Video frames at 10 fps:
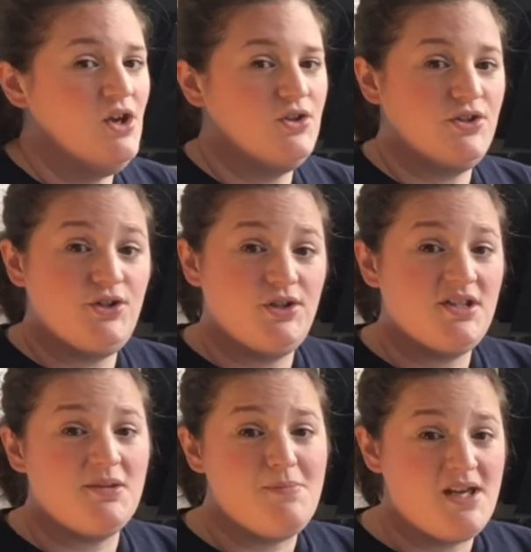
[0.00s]
So do this
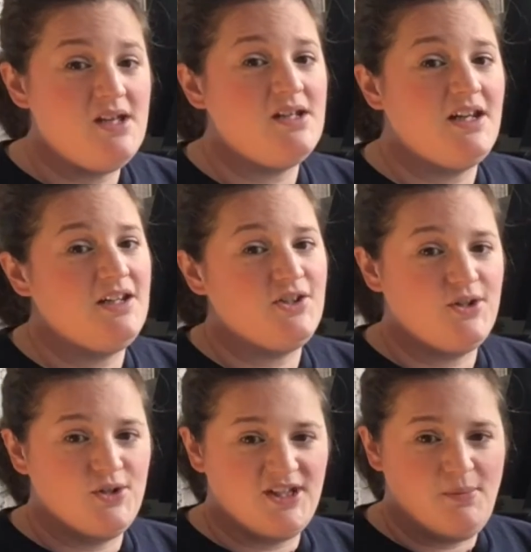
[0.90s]
immediately as soon
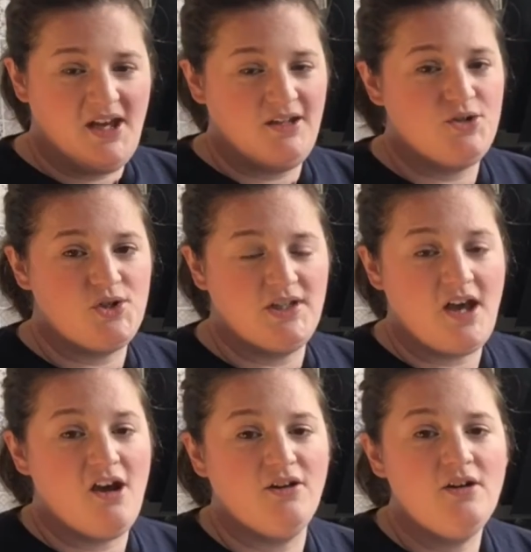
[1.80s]
as the pastry's
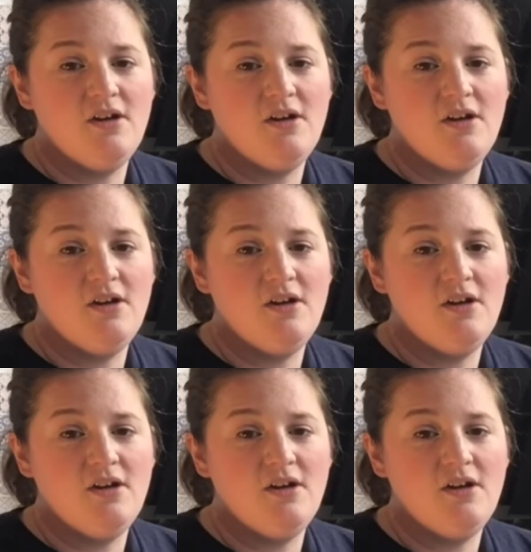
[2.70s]
out,